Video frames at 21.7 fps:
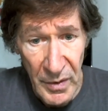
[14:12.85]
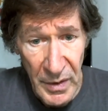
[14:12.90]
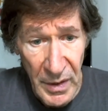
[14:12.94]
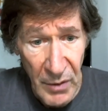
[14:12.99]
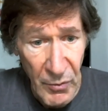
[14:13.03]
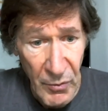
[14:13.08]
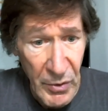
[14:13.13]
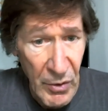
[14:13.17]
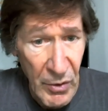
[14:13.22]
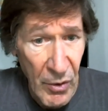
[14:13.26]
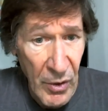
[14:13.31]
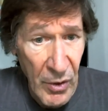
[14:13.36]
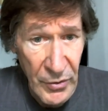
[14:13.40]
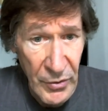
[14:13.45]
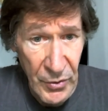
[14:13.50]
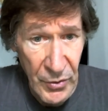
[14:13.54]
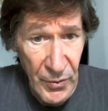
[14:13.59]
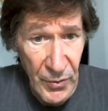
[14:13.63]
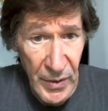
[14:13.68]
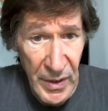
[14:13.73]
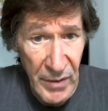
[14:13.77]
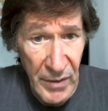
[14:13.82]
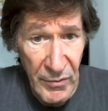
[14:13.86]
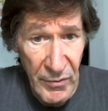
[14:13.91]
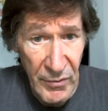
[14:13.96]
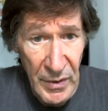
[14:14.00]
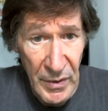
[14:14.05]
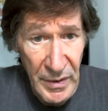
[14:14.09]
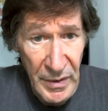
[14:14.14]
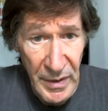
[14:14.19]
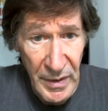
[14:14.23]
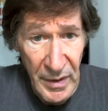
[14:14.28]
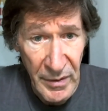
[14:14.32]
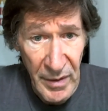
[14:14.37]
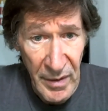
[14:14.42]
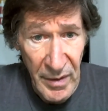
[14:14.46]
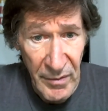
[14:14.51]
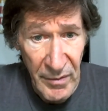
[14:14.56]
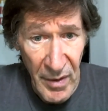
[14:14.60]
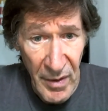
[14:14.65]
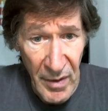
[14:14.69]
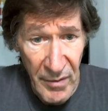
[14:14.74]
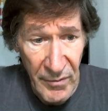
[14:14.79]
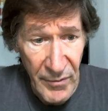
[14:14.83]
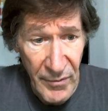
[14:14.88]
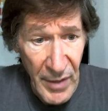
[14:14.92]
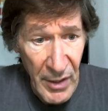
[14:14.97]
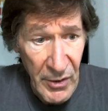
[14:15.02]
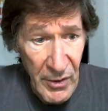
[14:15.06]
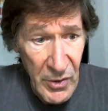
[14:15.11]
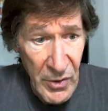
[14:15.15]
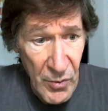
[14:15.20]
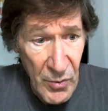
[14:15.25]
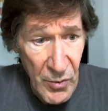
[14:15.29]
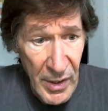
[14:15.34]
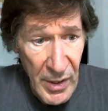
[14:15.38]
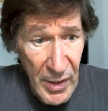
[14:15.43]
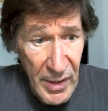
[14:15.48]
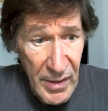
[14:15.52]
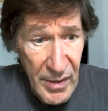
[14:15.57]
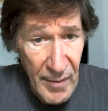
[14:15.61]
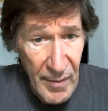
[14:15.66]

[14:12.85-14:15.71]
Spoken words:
We all do evil in various ways.